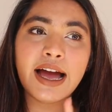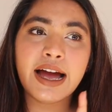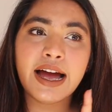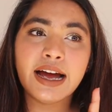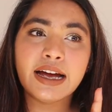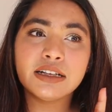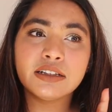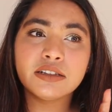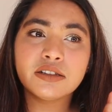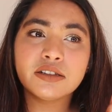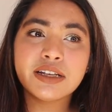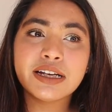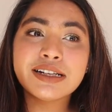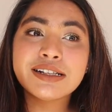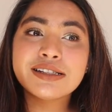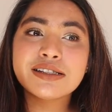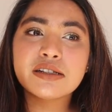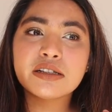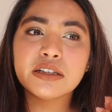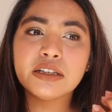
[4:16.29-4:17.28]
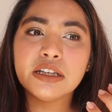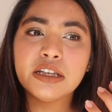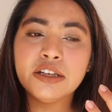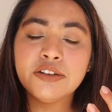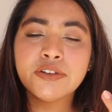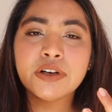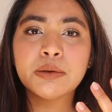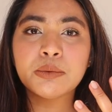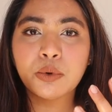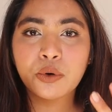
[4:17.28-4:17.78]
and that's
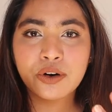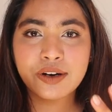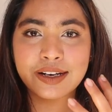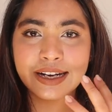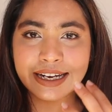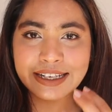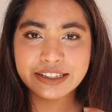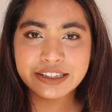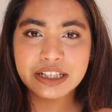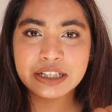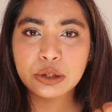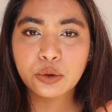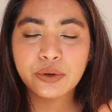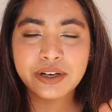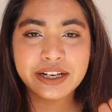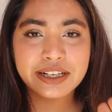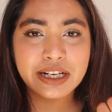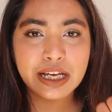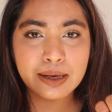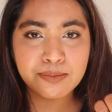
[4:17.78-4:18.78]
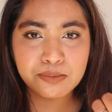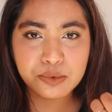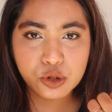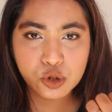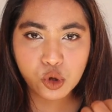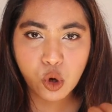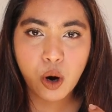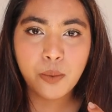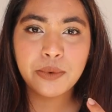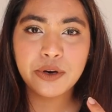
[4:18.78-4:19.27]
even more lighter to get
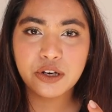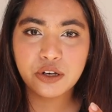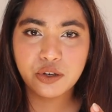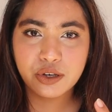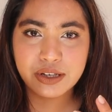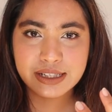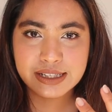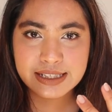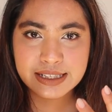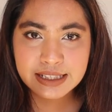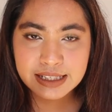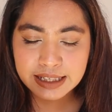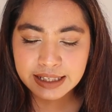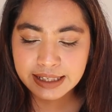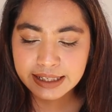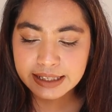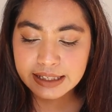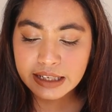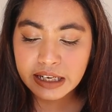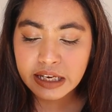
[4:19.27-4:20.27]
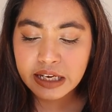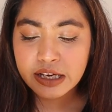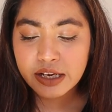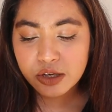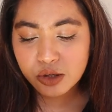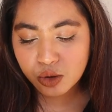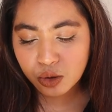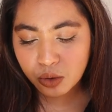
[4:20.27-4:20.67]
absorbed in your skin.